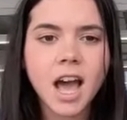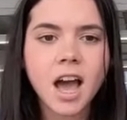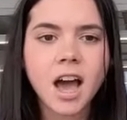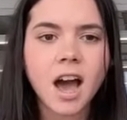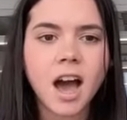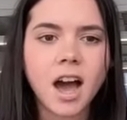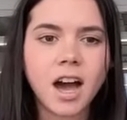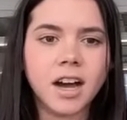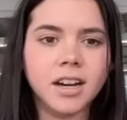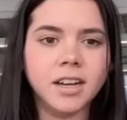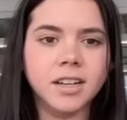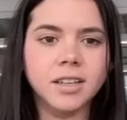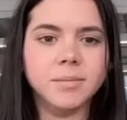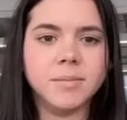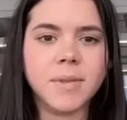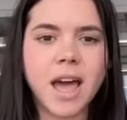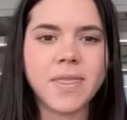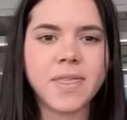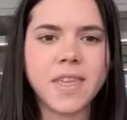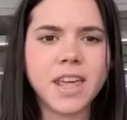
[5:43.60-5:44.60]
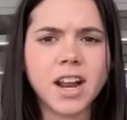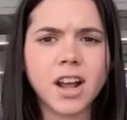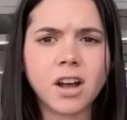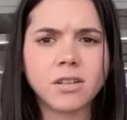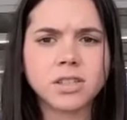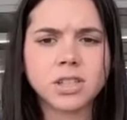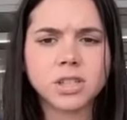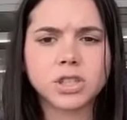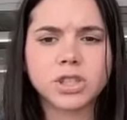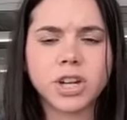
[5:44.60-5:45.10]
And then I
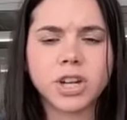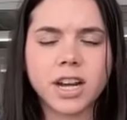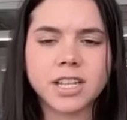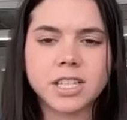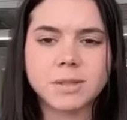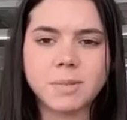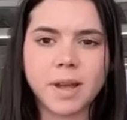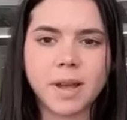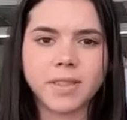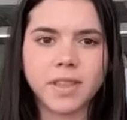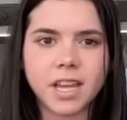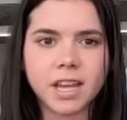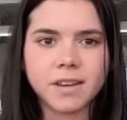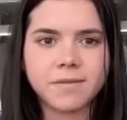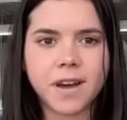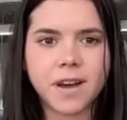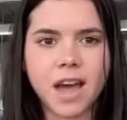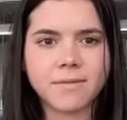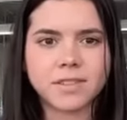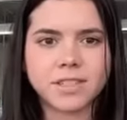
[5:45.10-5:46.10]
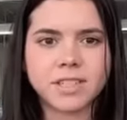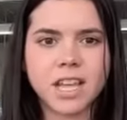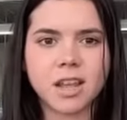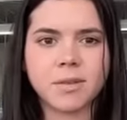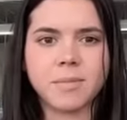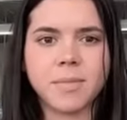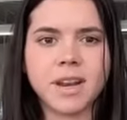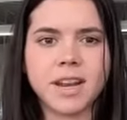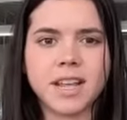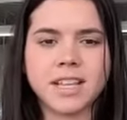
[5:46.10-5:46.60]
also try to spend like 5 to
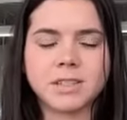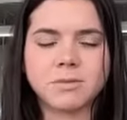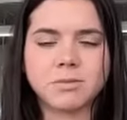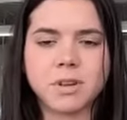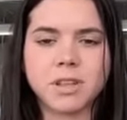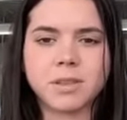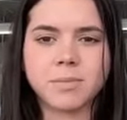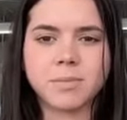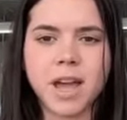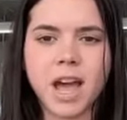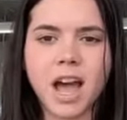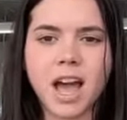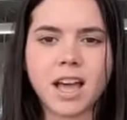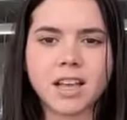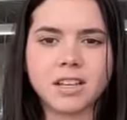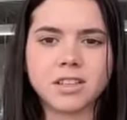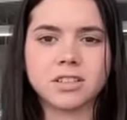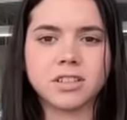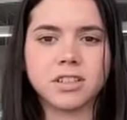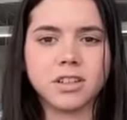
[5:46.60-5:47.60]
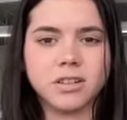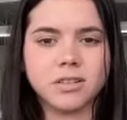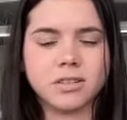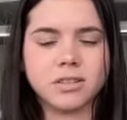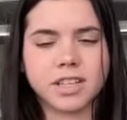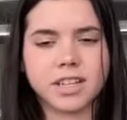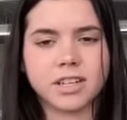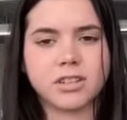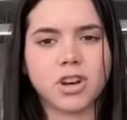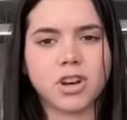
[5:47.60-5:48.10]
10 minutes with my eyes
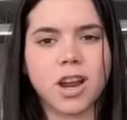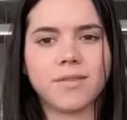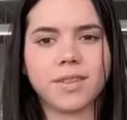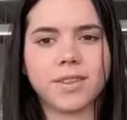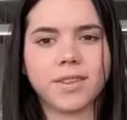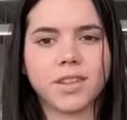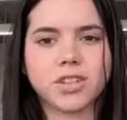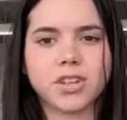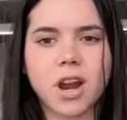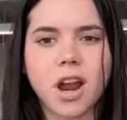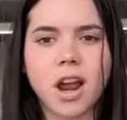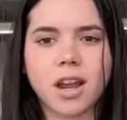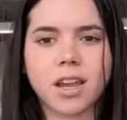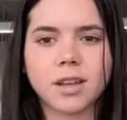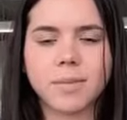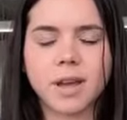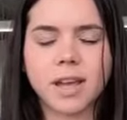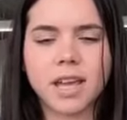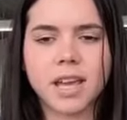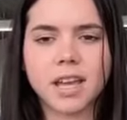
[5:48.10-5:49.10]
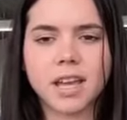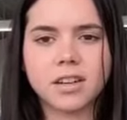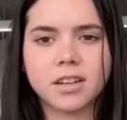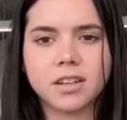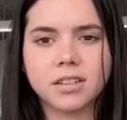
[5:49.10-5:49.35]
closed, like driving the track in my head.